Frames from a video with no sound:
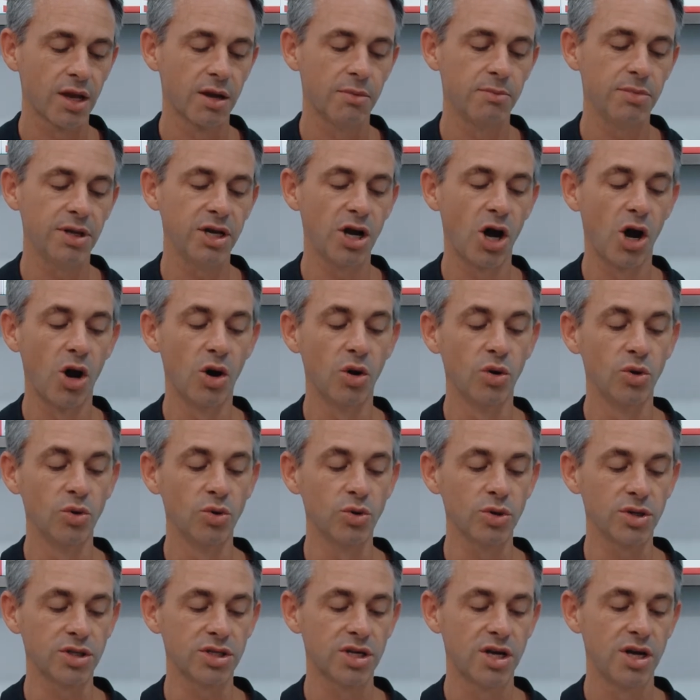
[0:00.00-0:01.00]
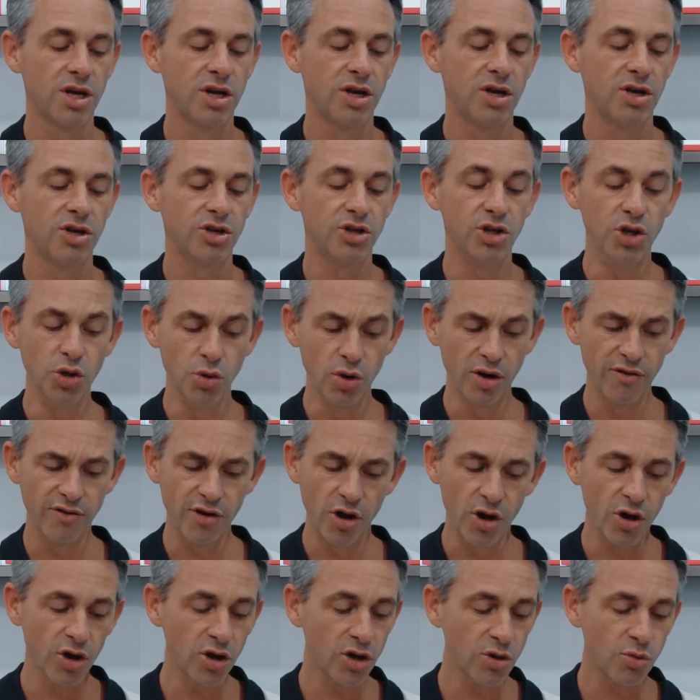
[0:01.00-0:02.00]
Behold, you have
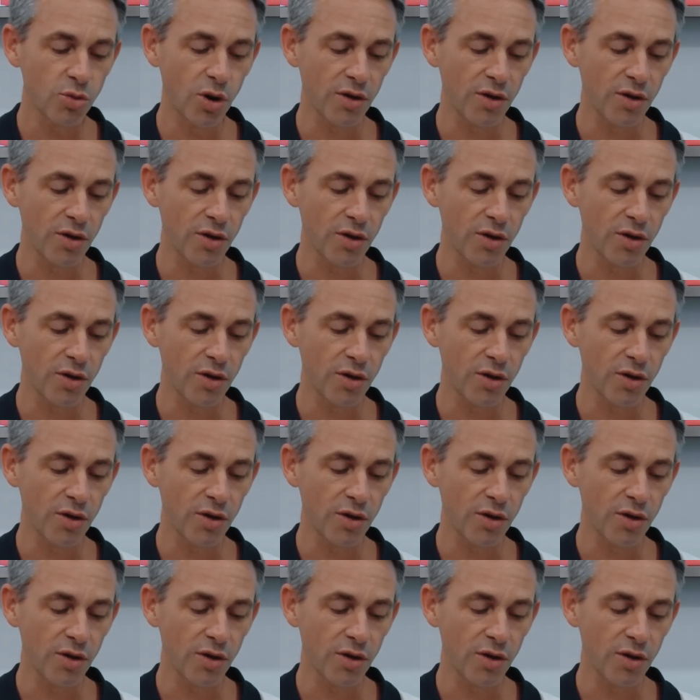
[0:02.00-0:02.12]
heard